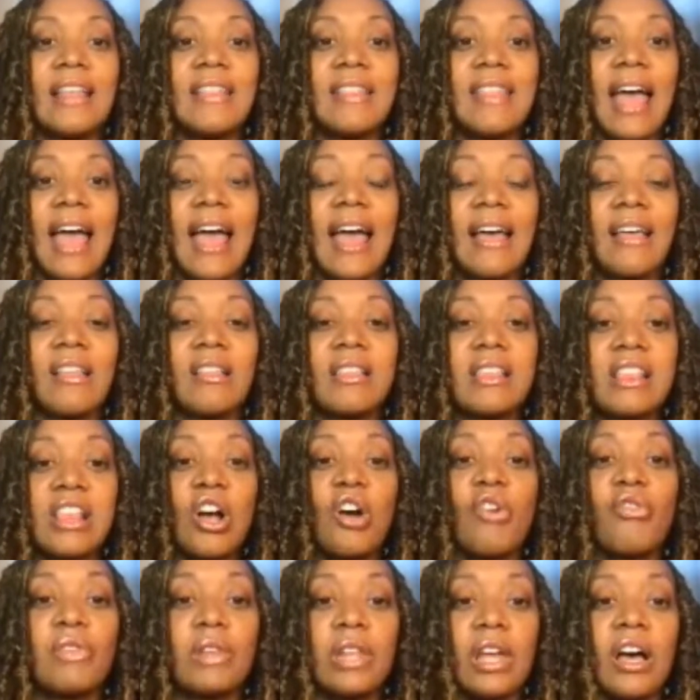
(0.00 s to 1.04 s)
And that
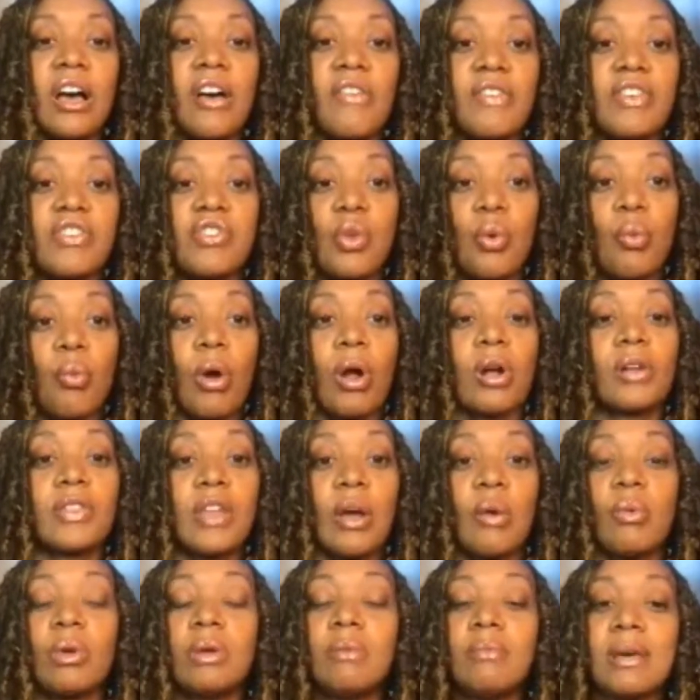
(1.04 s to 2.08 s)
self-love is the work
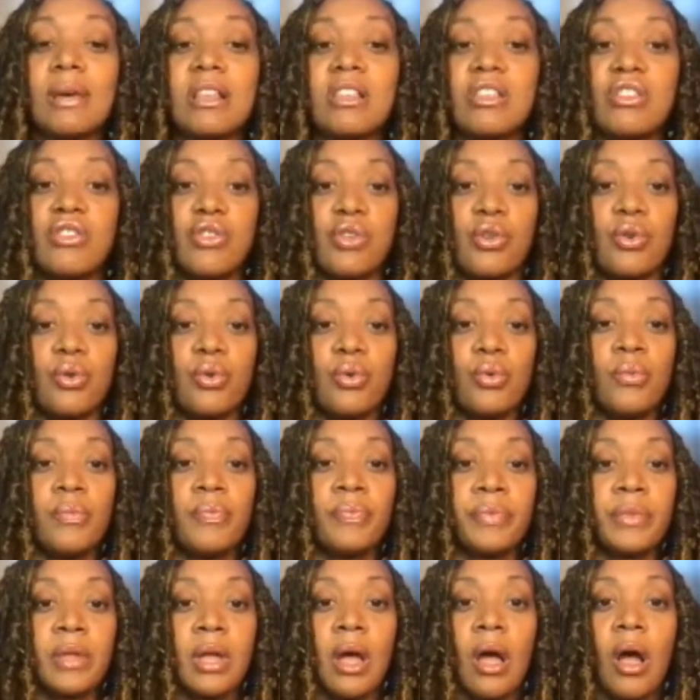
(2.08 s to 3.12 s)
that we must do
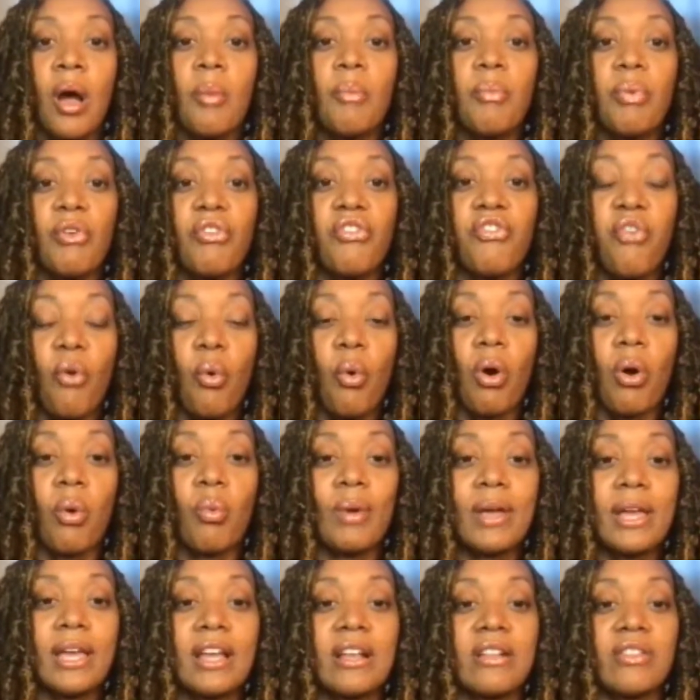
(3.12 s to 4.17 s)
before
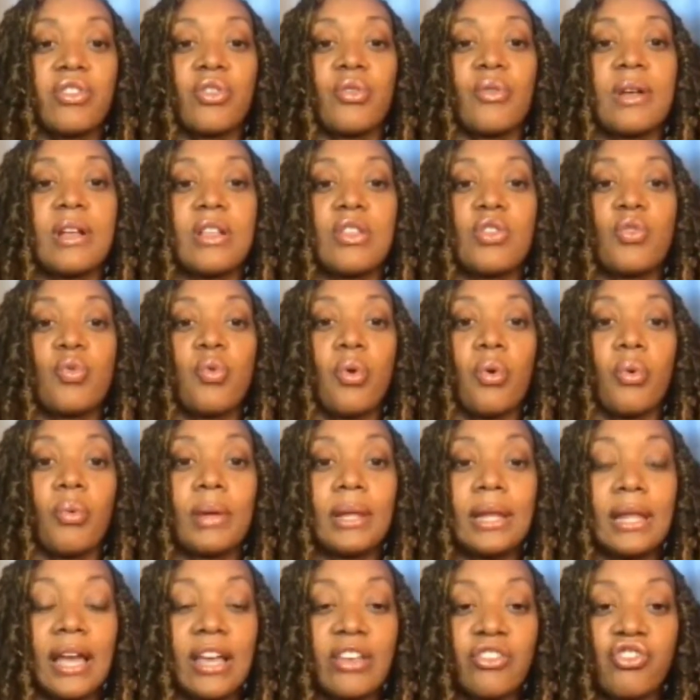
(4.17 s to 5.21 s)
we enter into a
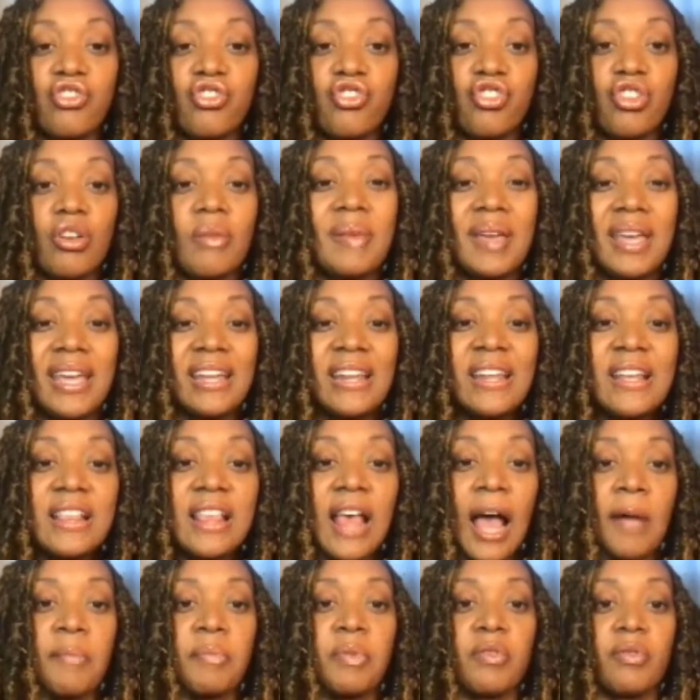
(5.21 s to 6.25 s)
relationship, any
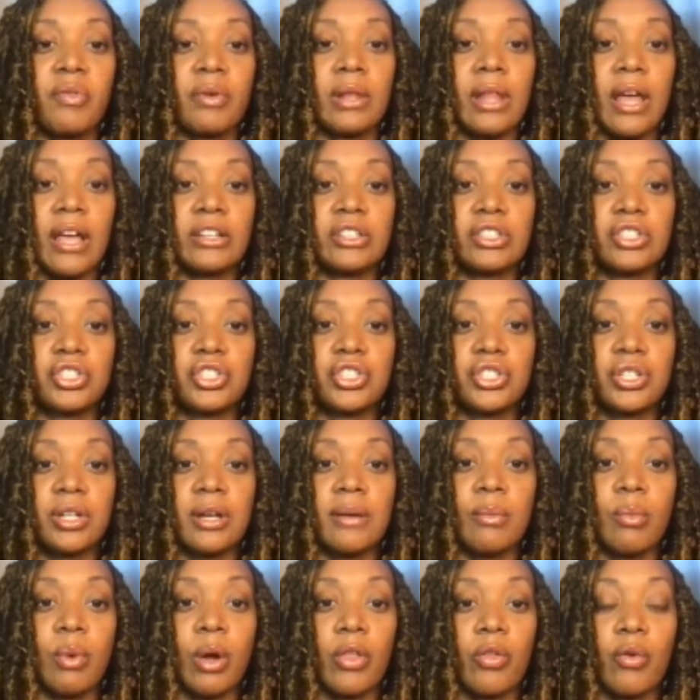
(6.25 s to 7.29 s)
type of relationship,
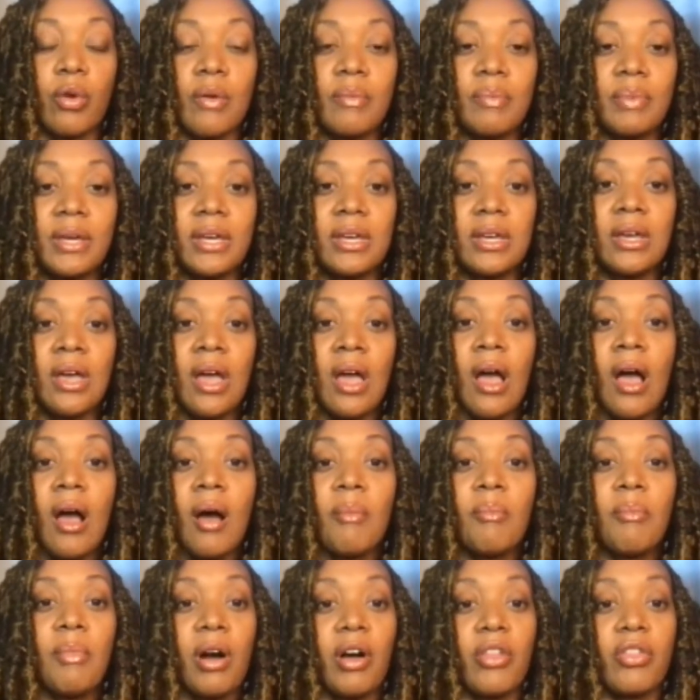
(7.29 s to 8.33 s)
whether it be
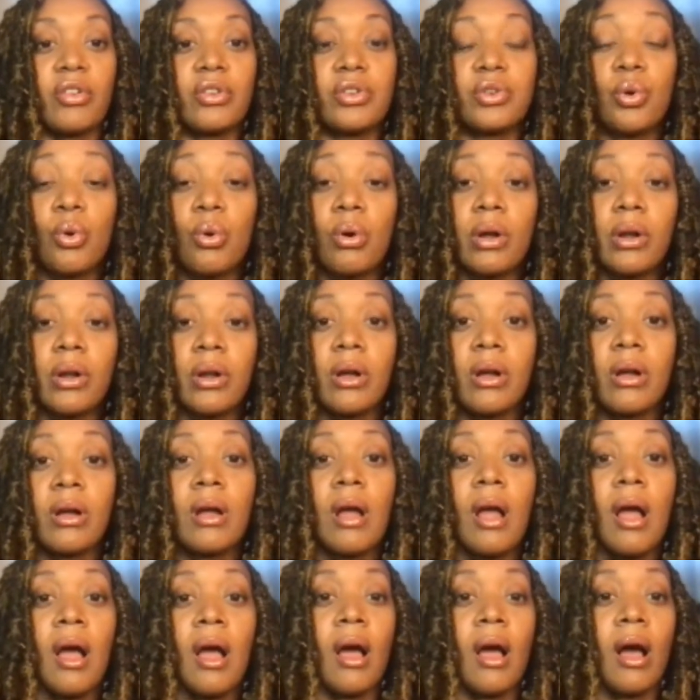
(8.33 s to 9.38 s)
mother-daughter,
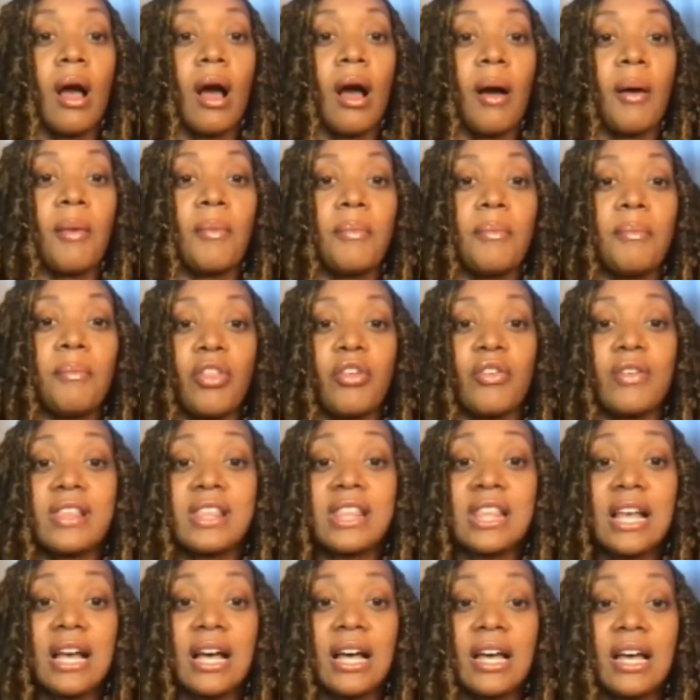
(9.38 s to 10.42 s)

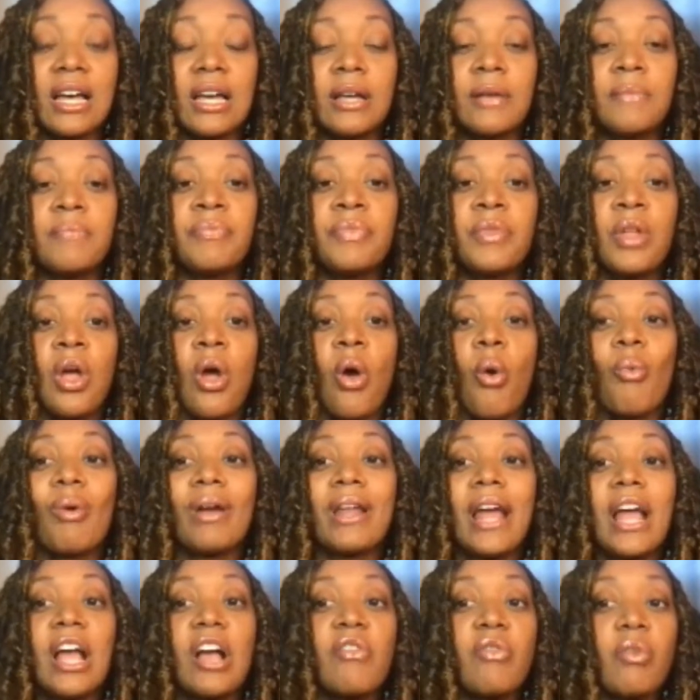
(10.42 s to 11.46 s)
mother-son,
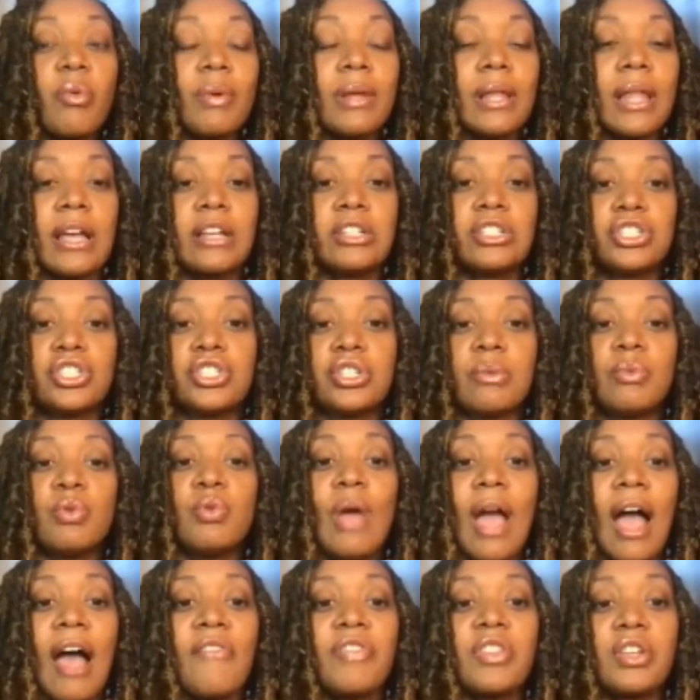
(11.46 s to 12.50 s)
whatever relationship, you
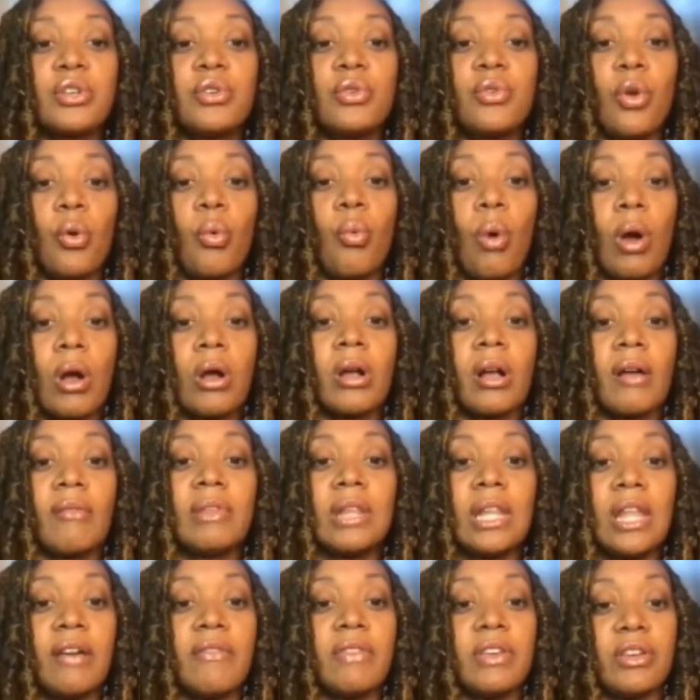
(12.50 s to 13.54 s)
have to do the work of
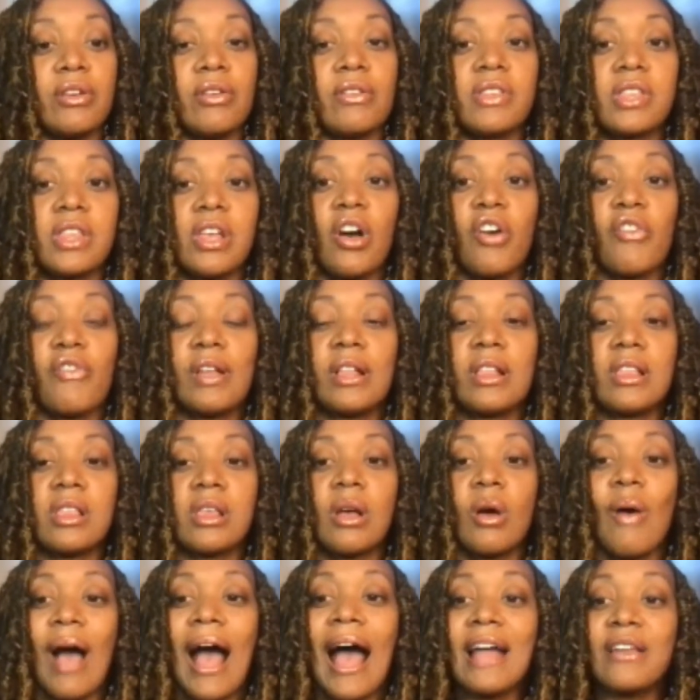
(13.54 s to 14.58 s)
loving yourself. And
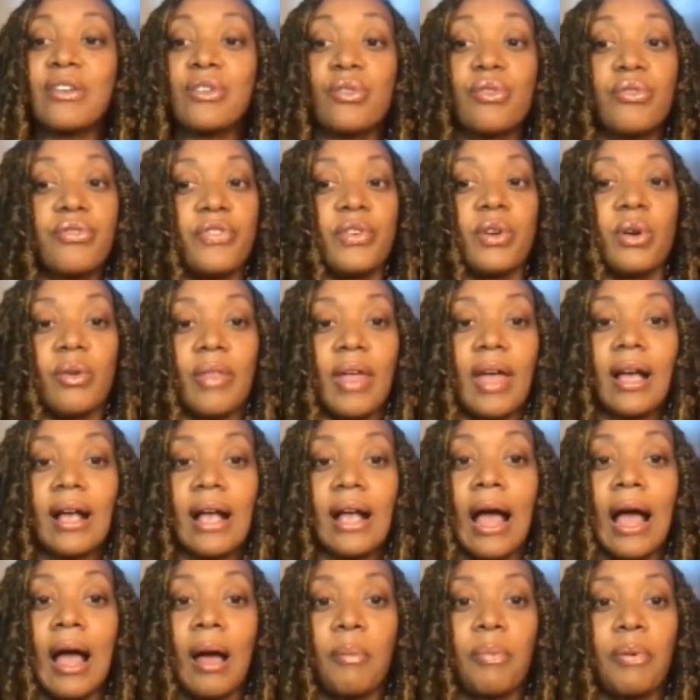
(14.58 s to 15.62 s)
so I do feel that
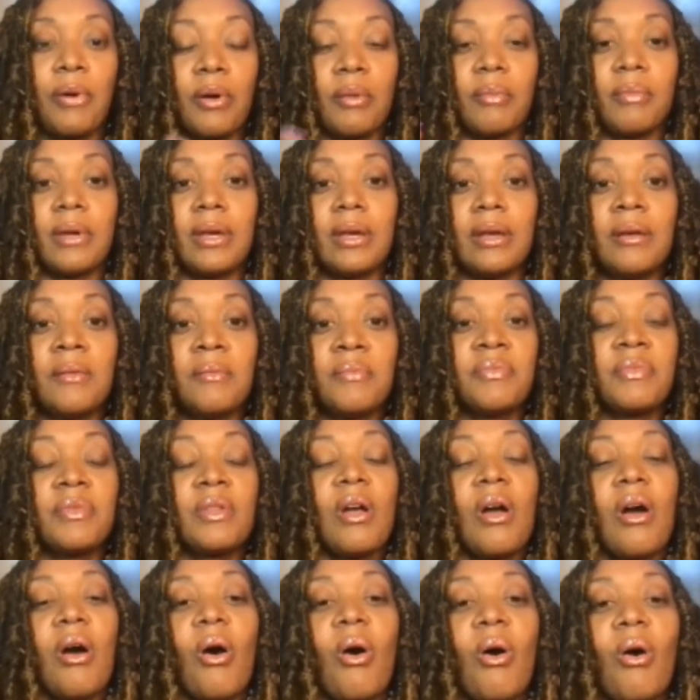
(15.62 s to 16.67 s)
God put me
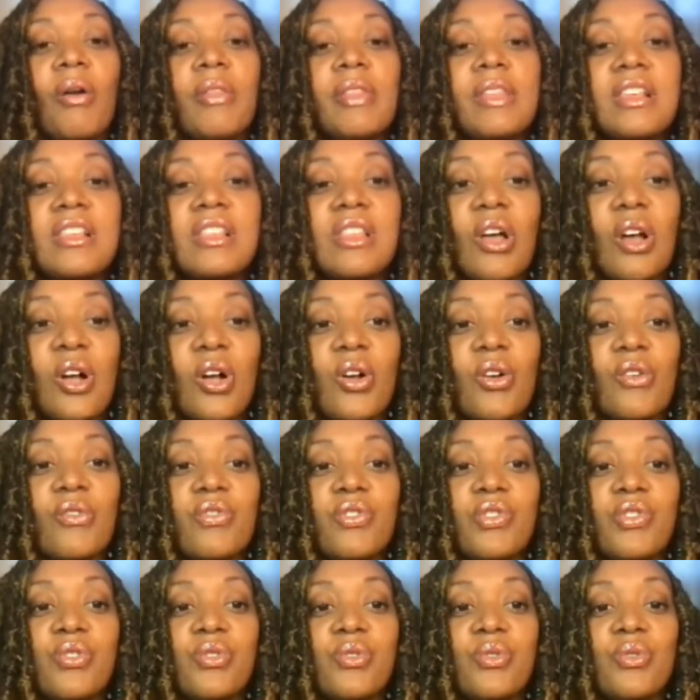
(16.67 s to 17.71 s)
on this earth
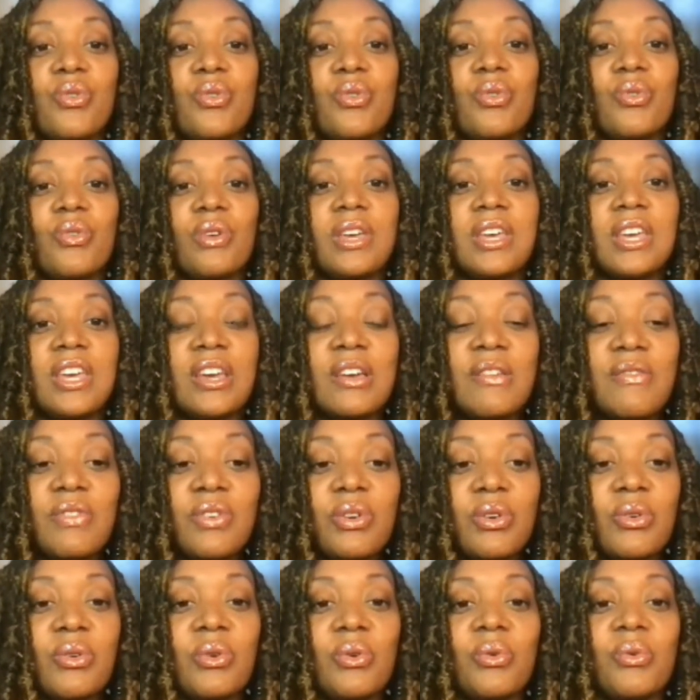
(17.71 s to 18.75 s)
to give
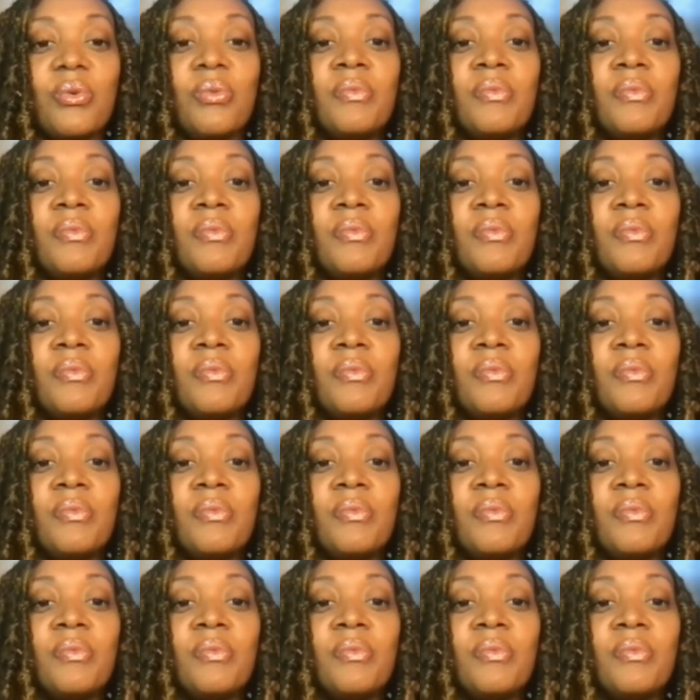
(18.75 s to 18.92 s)
you